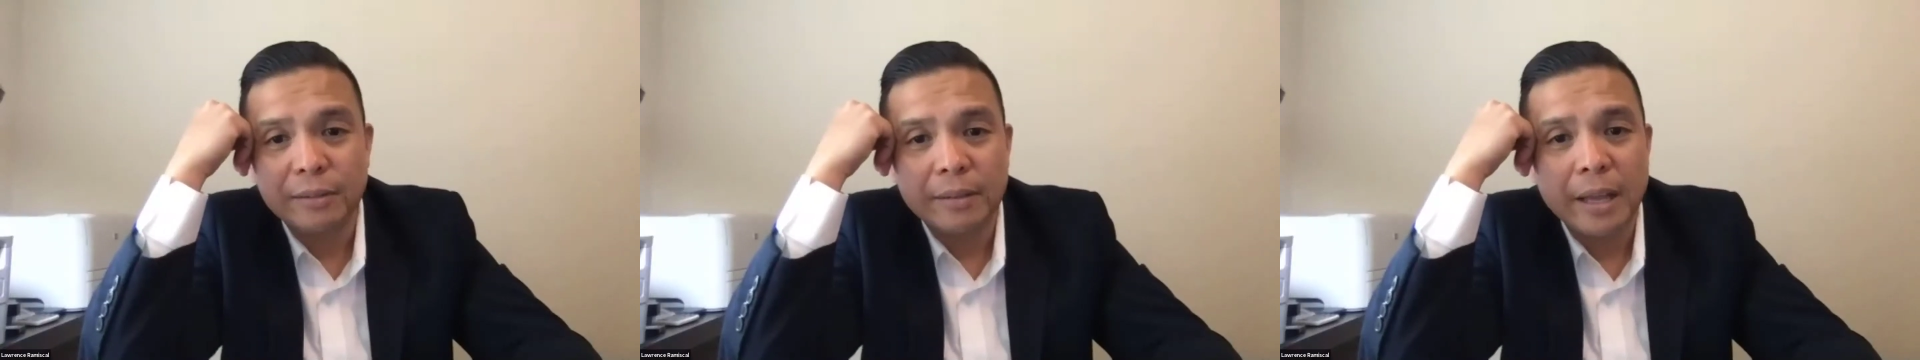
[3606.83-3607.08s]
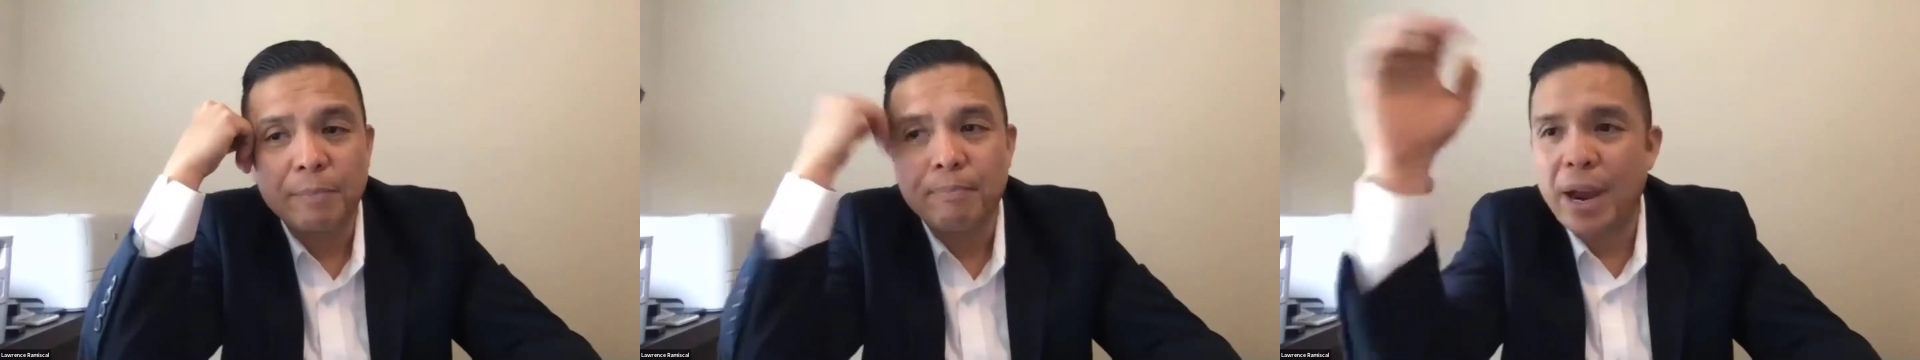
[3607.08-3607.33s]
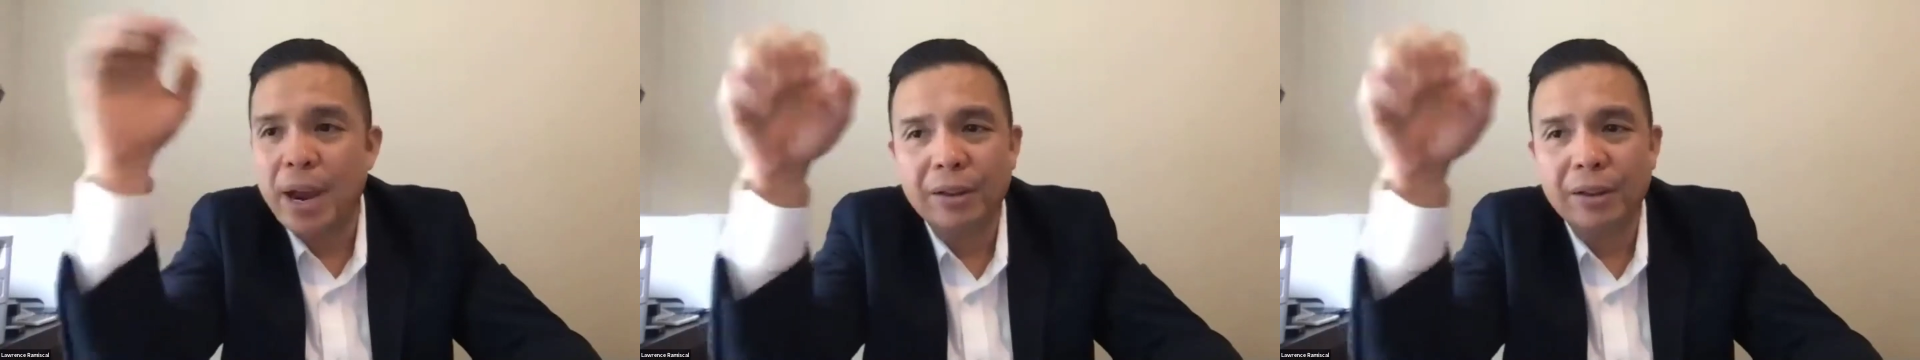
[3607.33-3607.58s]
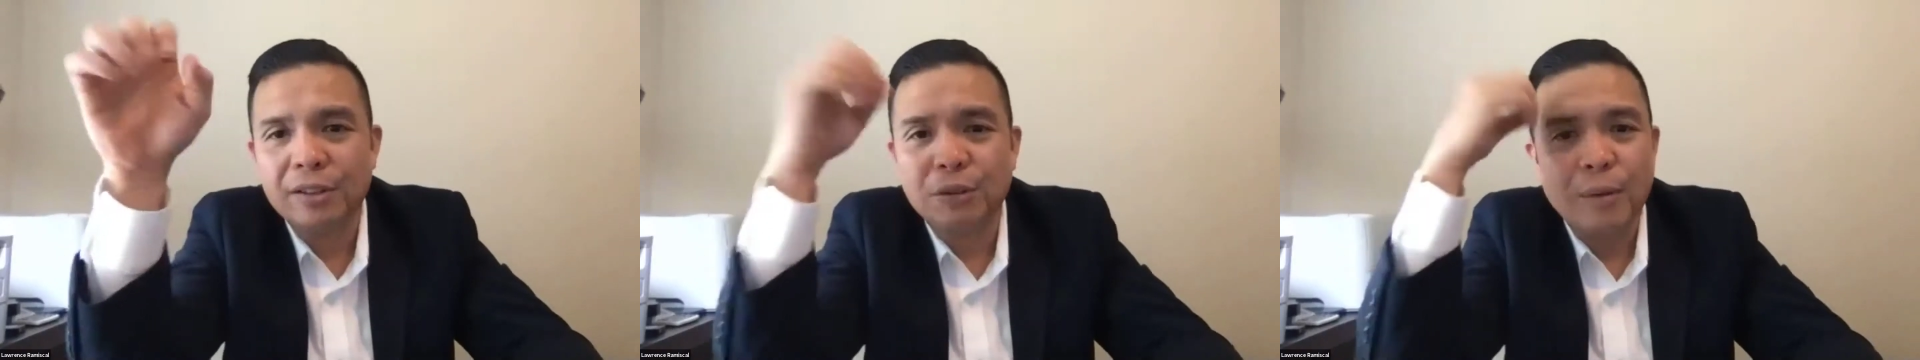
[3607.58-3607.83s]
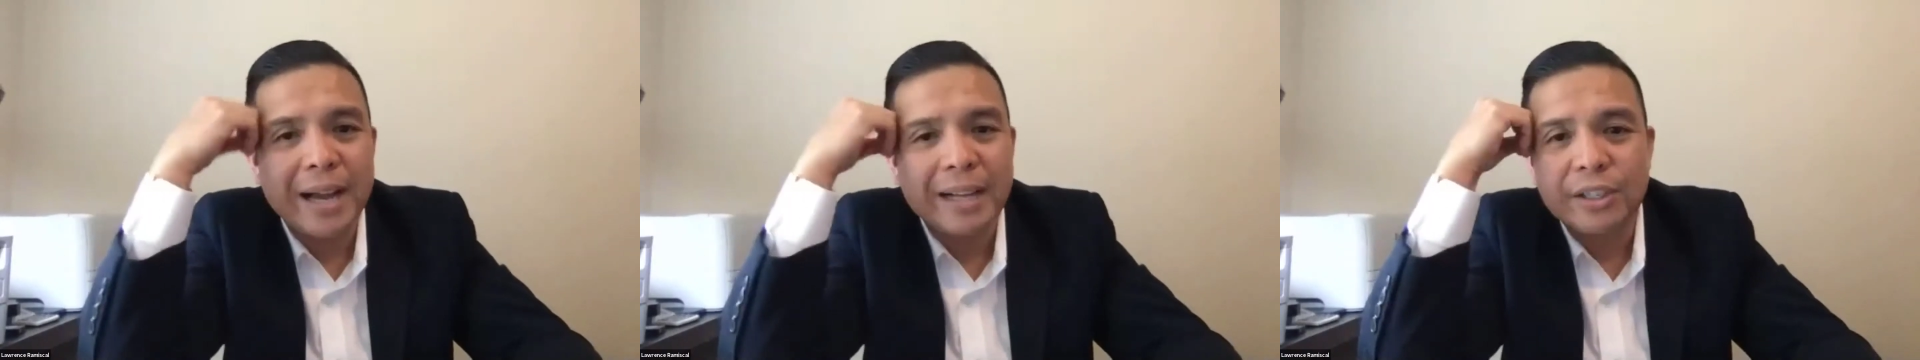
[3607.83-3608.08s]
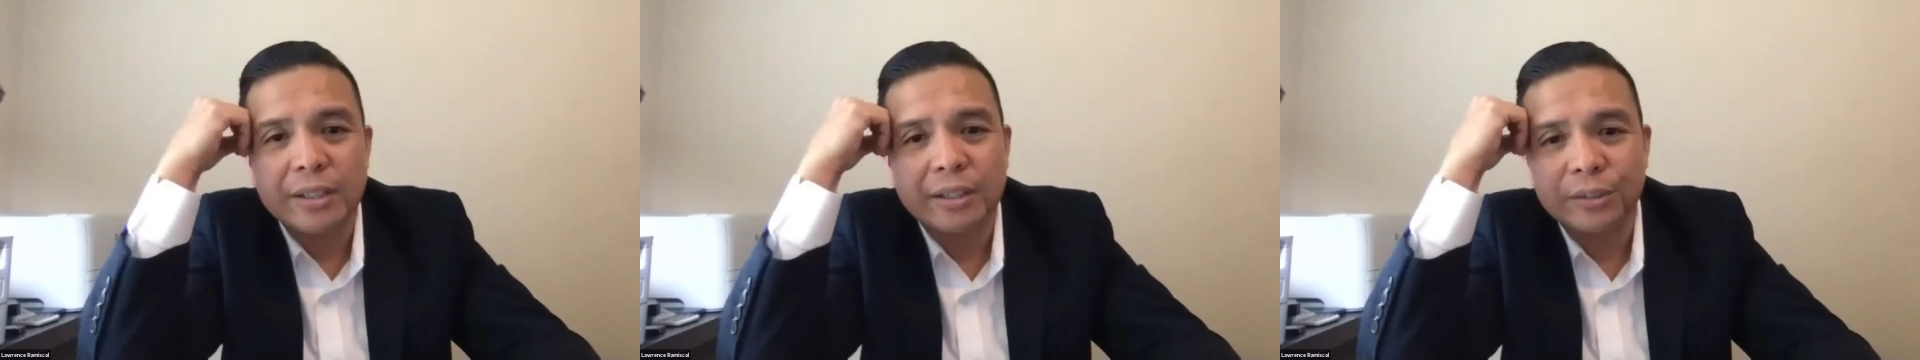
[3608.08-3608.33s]
like barely
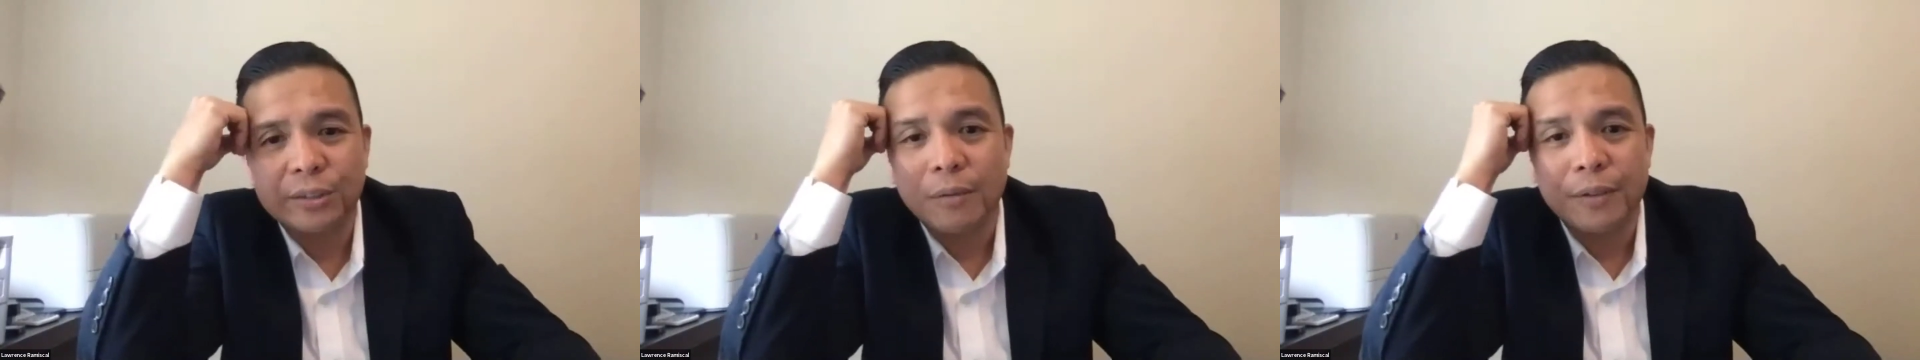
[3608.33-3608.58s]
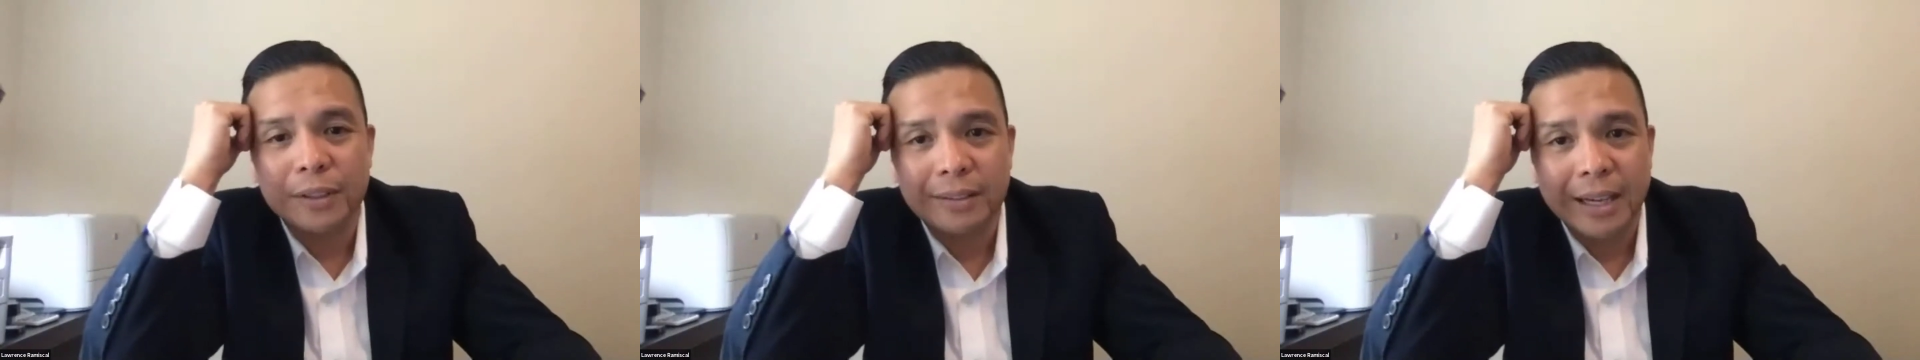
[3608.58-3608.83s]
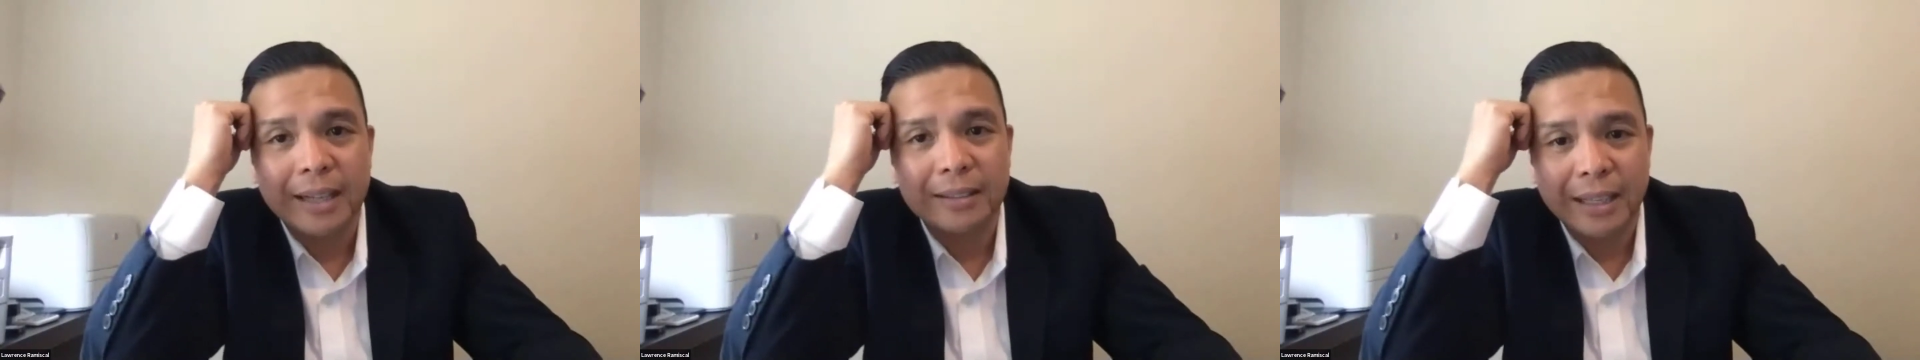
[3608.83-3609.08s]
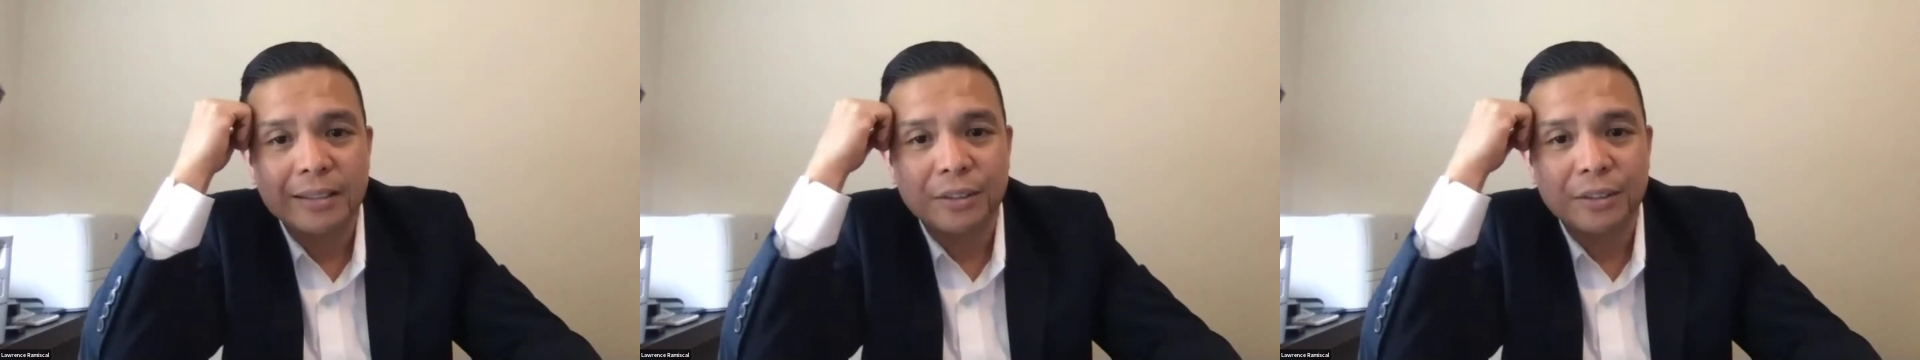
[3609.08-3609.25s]
scratching the surface. That's